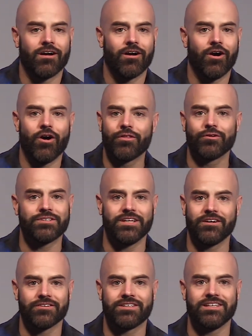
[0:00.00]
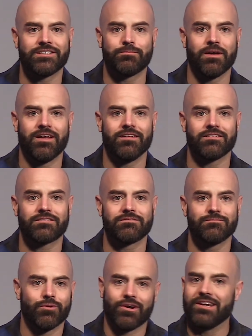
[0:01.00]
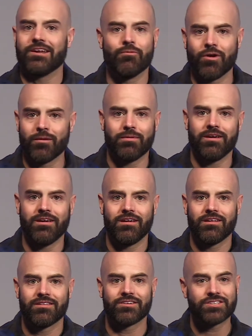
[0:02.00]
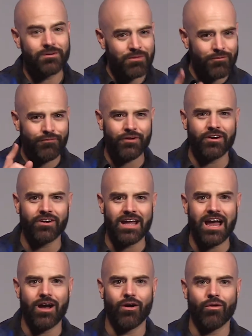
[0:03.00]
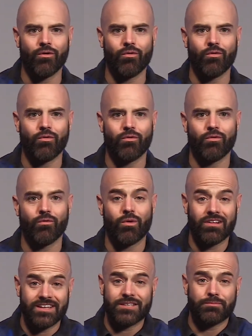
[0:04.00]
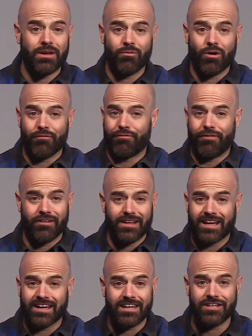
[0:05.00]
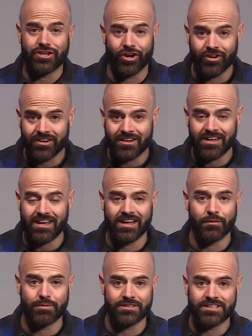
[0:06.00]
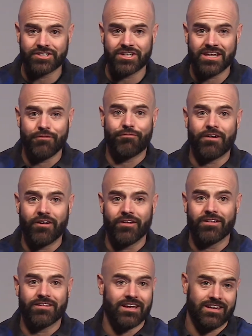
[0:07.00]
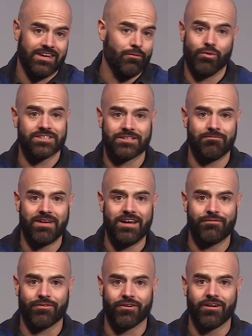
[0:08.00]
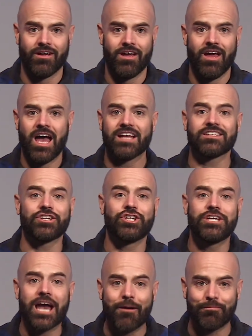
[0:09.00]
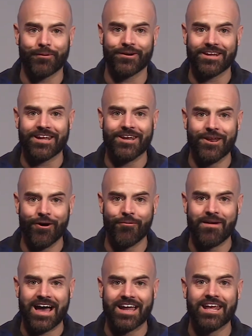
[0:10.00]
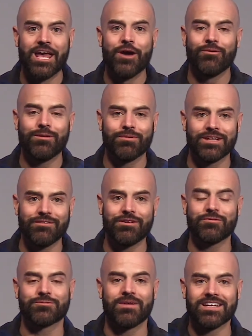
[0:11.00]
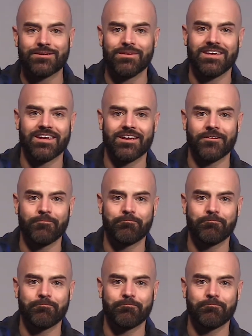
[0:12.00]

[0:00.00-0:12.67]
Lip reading: all those years he spent where he didn't want to be. There's something he figured out while he spent what felt like an eternity in a position he felt like he wasn't made for, as a shepherd and a nomad when he believed he was meant to be king.